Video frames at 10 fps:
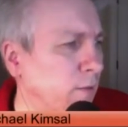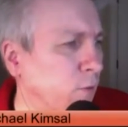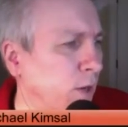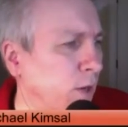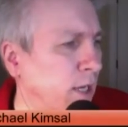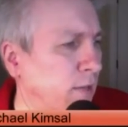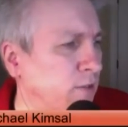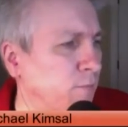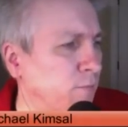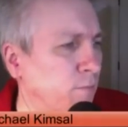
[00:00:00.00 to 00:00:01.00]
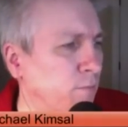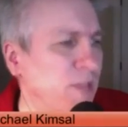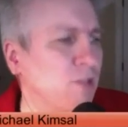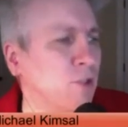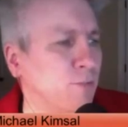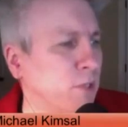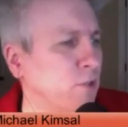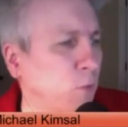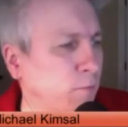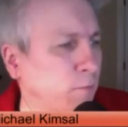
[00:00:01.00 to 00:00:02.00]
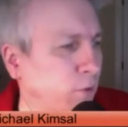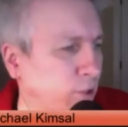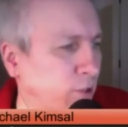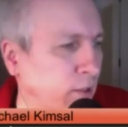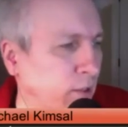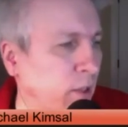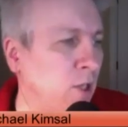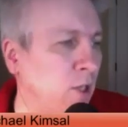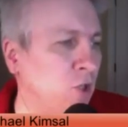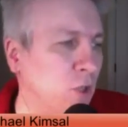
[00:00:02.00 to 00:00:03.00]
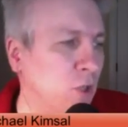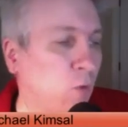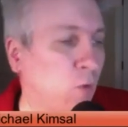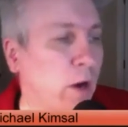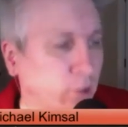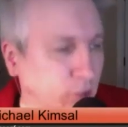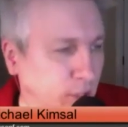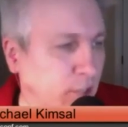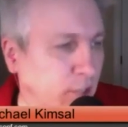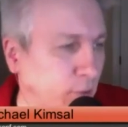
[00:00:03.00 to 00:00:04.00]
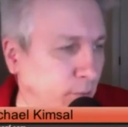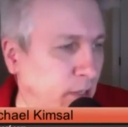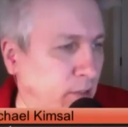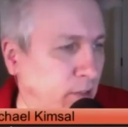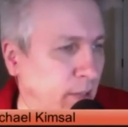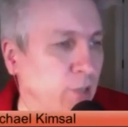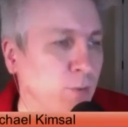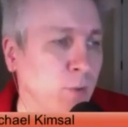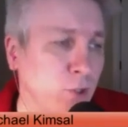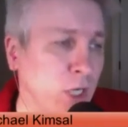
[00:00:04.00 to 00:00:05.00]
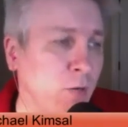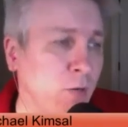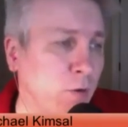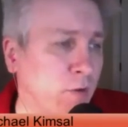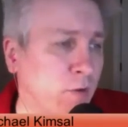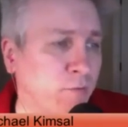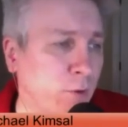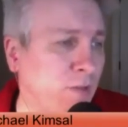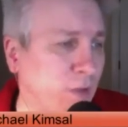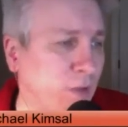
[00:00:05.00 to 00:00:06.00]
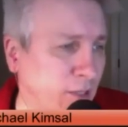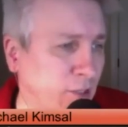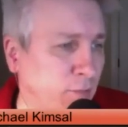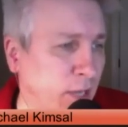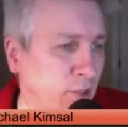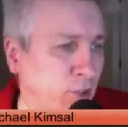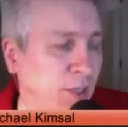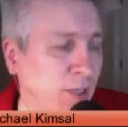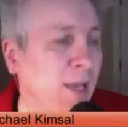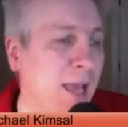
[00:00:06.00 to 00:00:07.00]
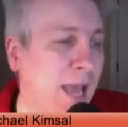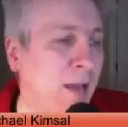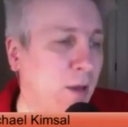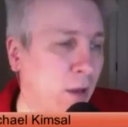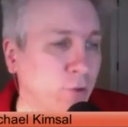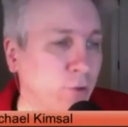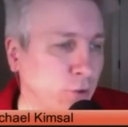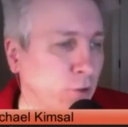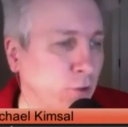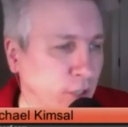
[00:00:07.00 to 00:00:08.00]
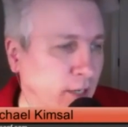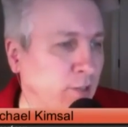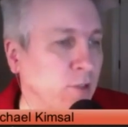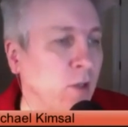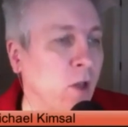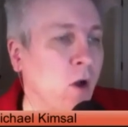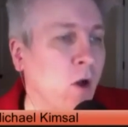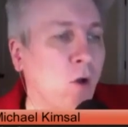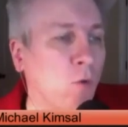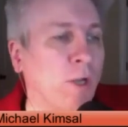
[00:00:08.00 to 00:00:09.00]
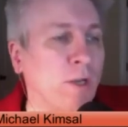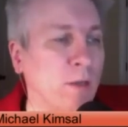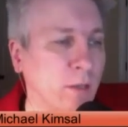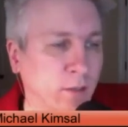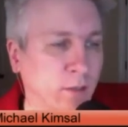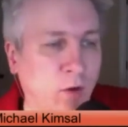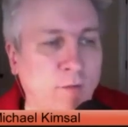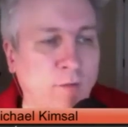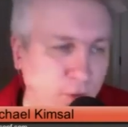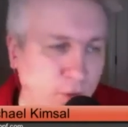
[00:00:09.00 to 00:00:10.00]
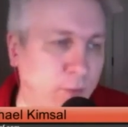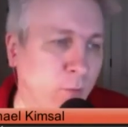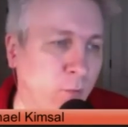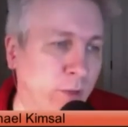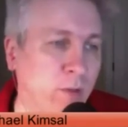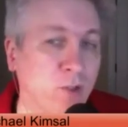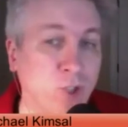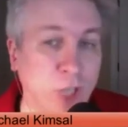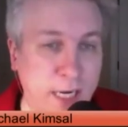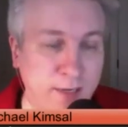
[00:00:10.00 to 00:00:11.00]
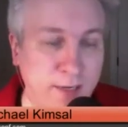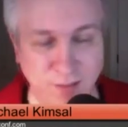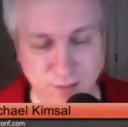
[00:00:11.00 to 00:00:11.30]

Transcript: Creating a simple message bus web project using require.js for dependency management, jQuery for event dispatching, and _JS, all written in CoffeeScript with Jade as a